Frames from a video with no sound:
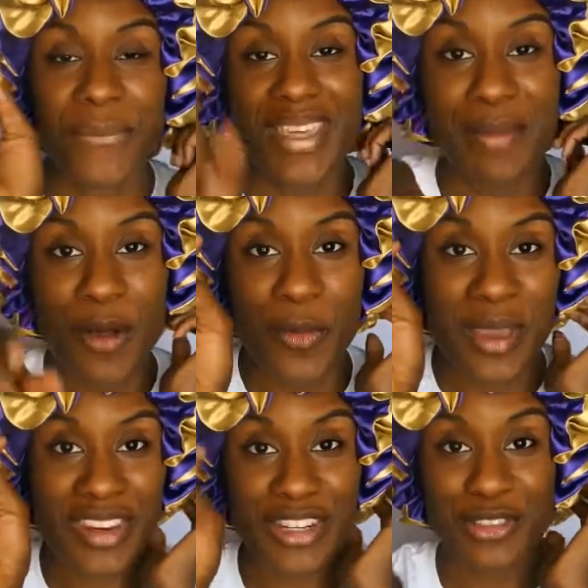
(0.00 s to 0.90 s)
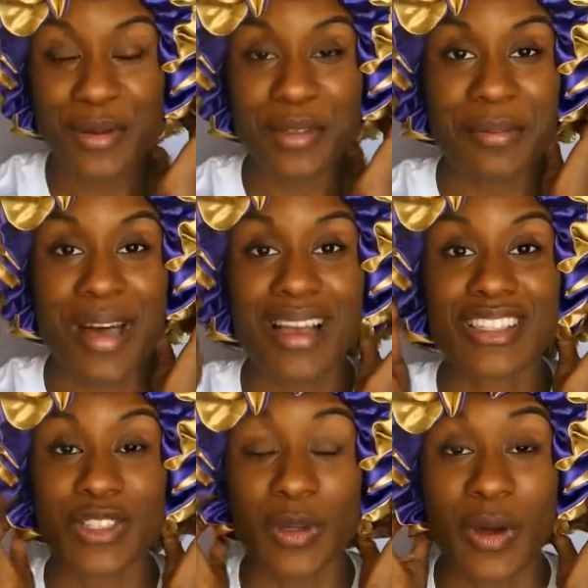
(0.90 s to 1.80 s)
The email will be in the description
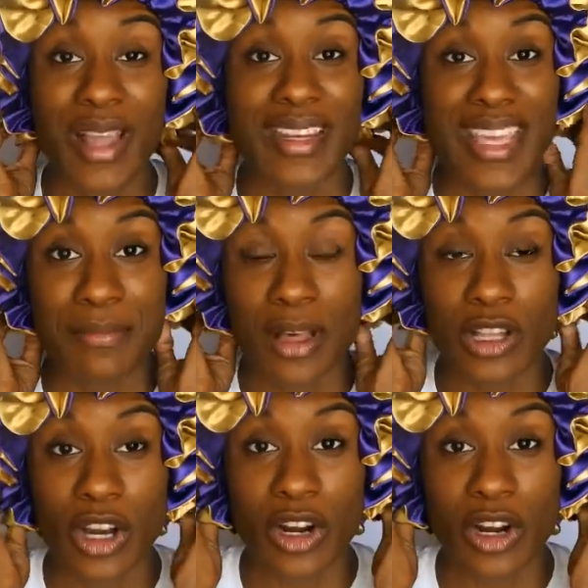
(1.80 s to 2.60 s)
box. You'll go ahead and email